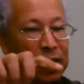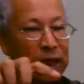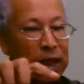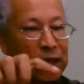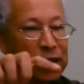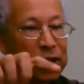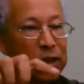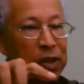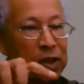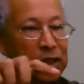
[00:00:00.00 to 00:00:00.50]

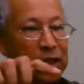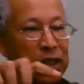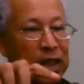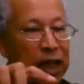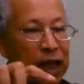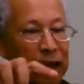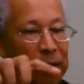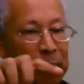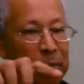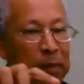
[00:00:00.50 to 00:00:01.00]
is the
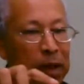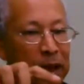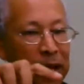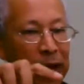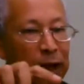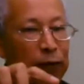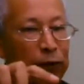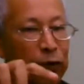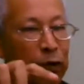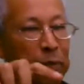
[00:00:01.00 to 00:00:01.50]
same
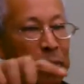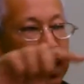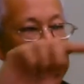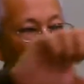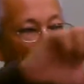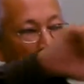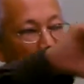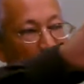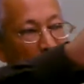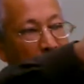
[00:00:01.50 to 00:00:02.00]

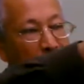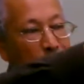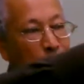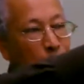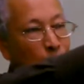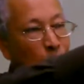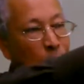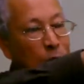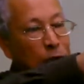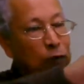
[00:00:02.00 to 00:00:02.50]
information that
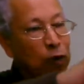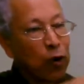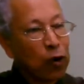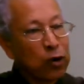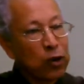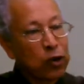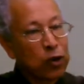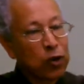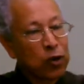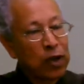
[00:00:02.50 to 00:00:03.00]
you
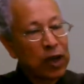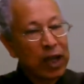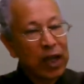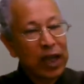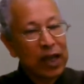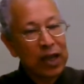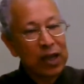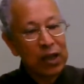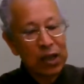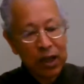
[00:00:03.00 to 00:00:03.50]
refer to
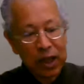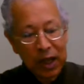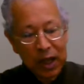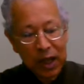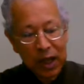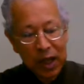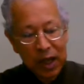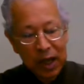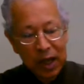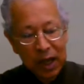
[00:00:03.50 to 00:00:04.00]
in
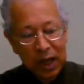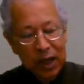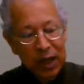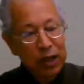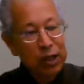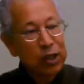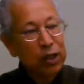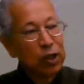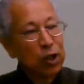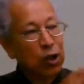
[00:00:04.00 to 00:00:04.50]
the
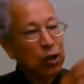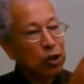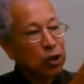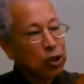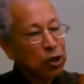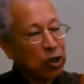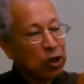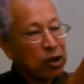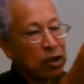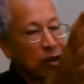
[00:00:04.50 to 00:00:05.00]
discussion,